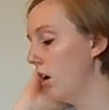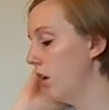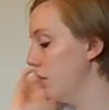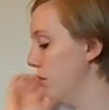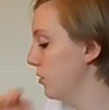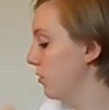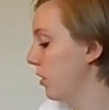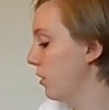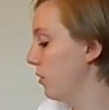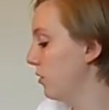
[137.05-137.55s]

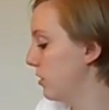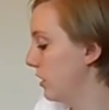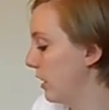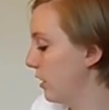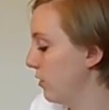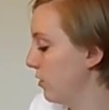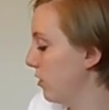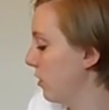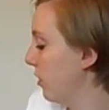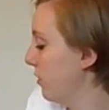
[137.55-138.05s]
I'll start with
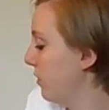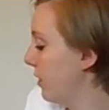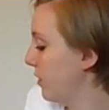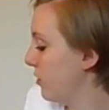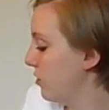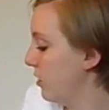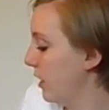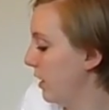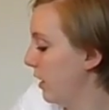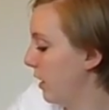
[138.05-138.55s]
shower stuff
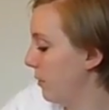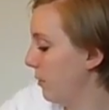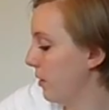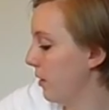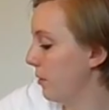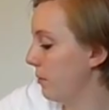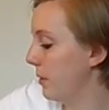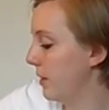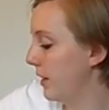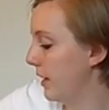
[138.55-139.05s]
actually. I'm
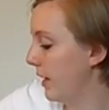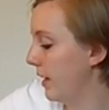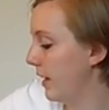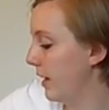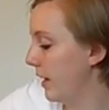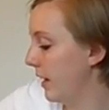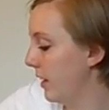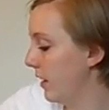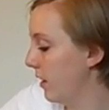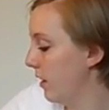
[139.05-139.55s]
going to be
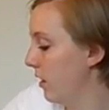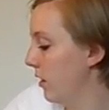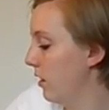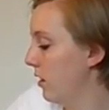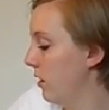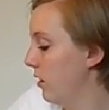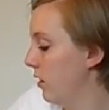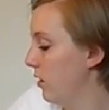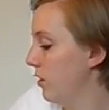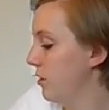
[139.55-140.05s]
taking
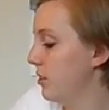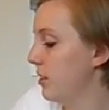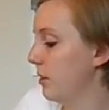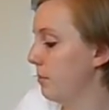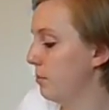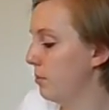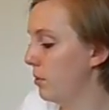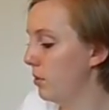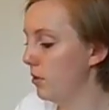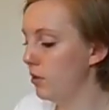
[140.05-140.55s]

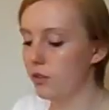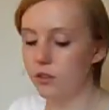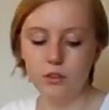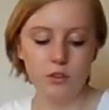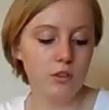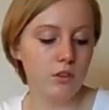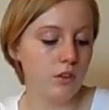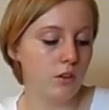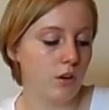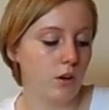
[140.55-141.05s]

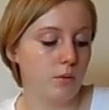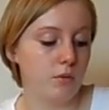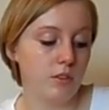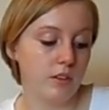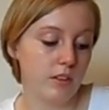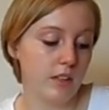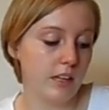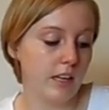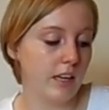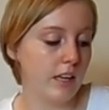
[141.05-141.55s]
shampoo,
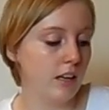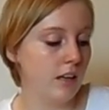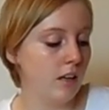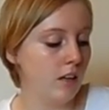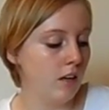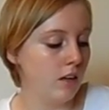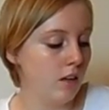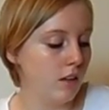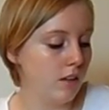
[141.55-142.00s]
obviously.